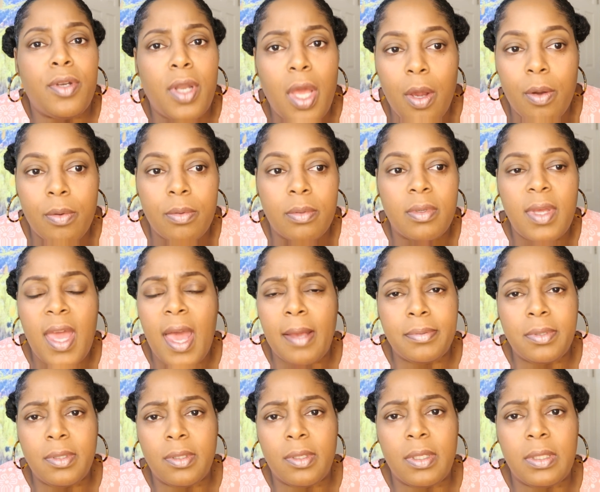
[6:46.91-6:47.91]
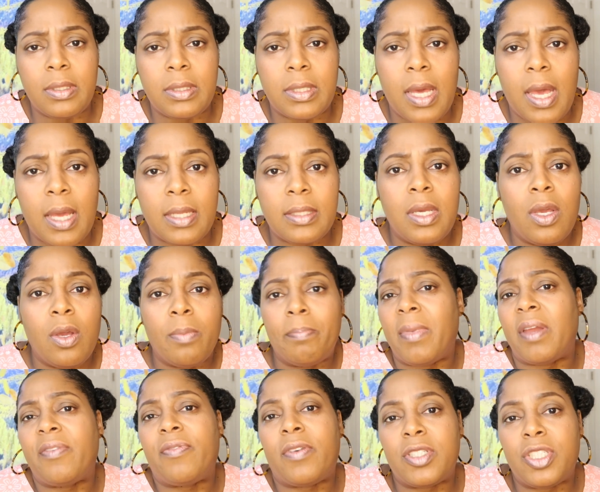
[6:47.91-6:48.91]
No, absolutely not.
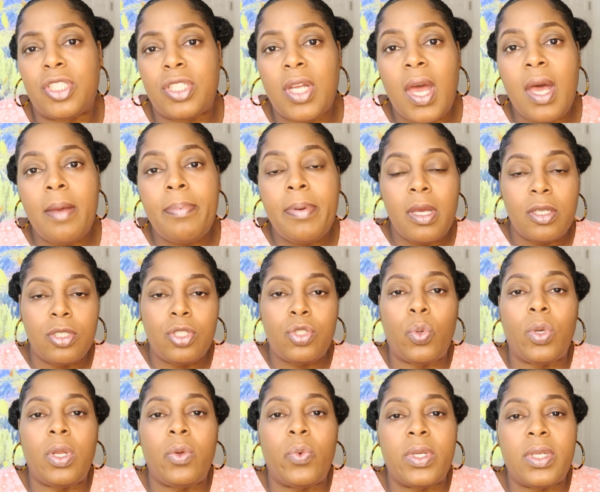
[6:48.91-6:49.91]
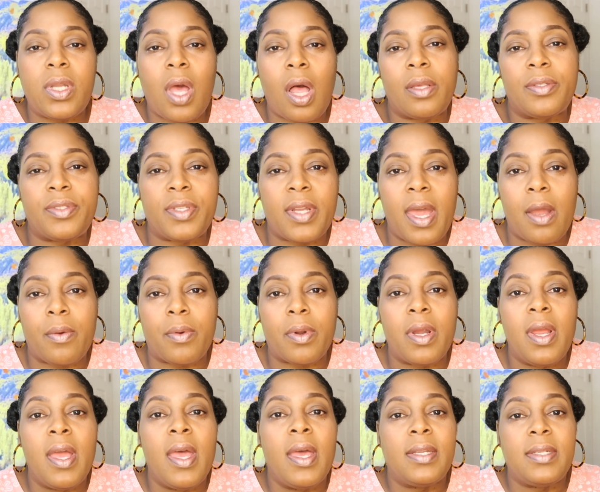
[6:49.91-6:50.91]
My first job, $21 an hour.
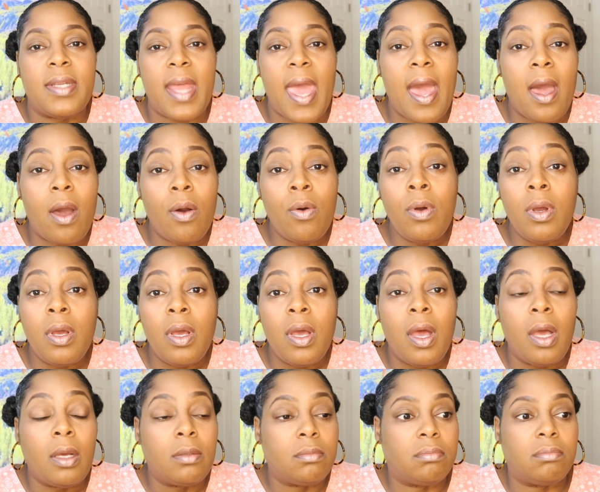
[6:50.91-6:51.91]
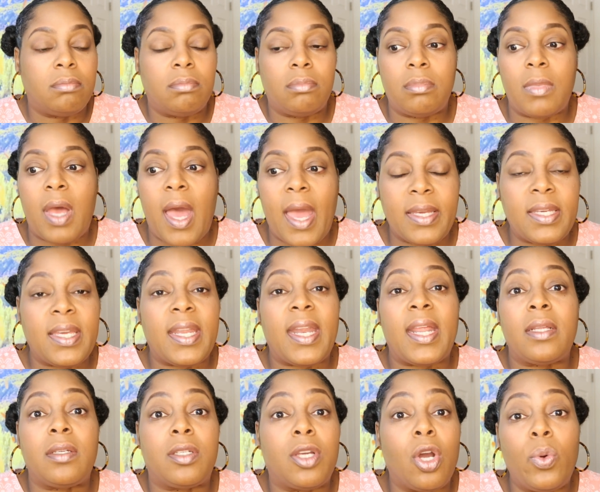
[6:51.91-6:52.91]
Now, I can
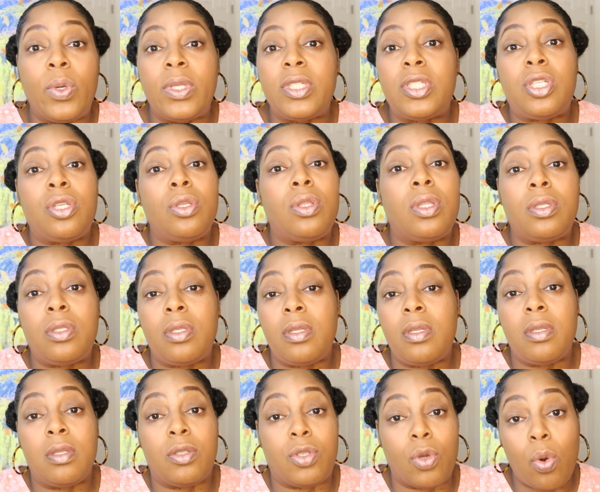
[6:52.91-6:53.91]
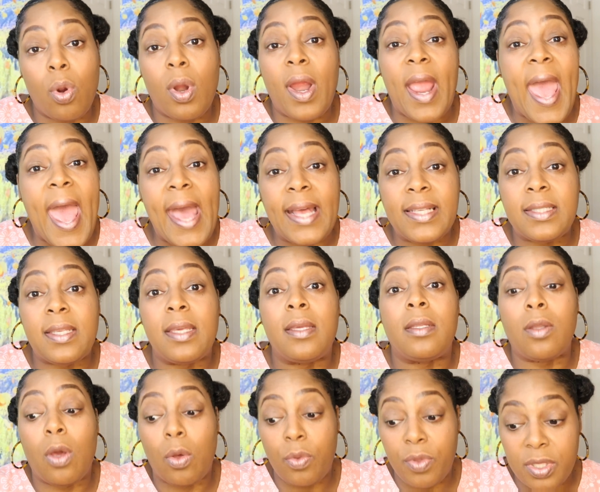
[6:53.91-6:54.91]
go into the door
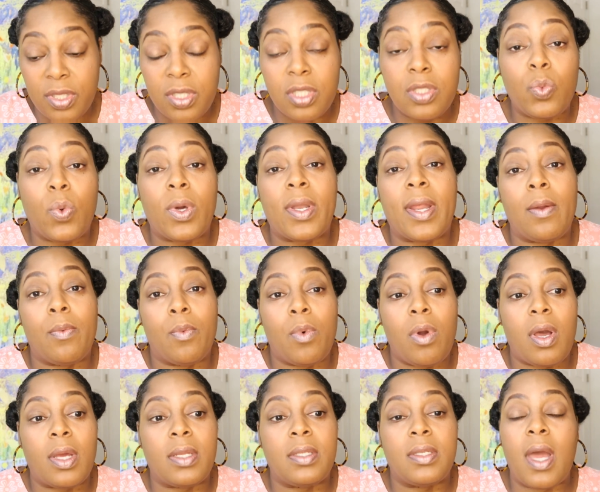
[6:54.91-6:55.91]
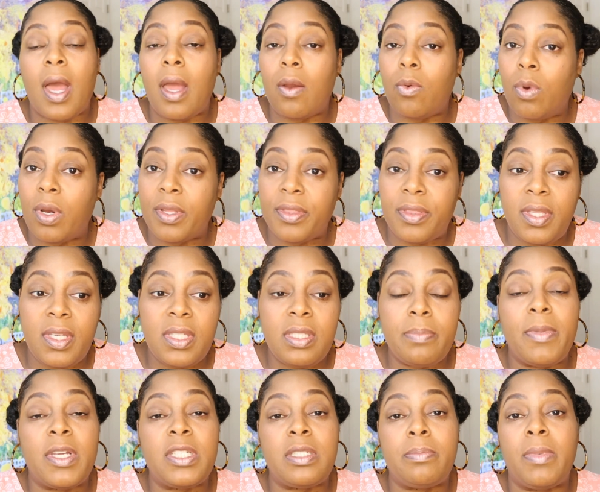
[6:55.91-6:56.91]
asking, no, this is what I want. I want this
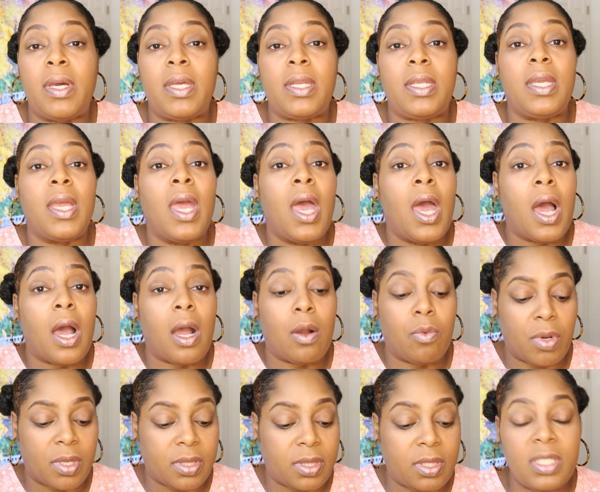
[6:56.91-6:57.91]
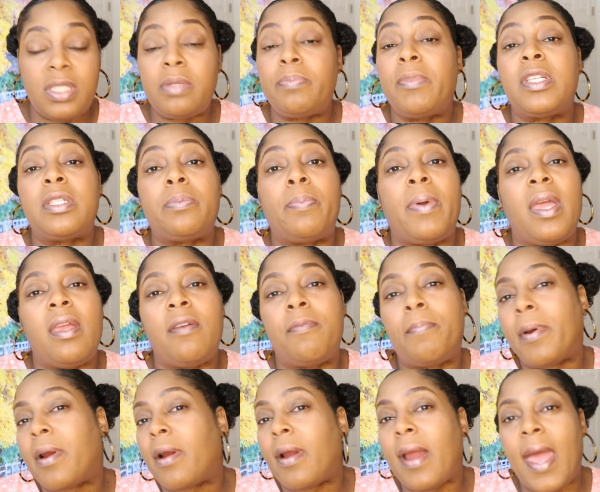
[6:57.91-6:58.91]
much money. I want this much pay
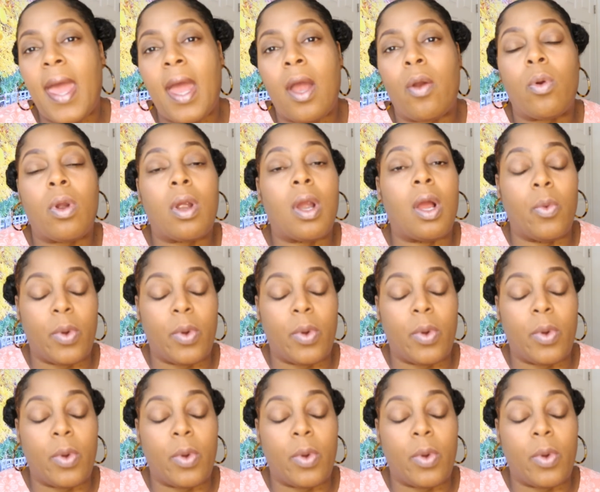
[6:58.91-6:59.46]
per hour.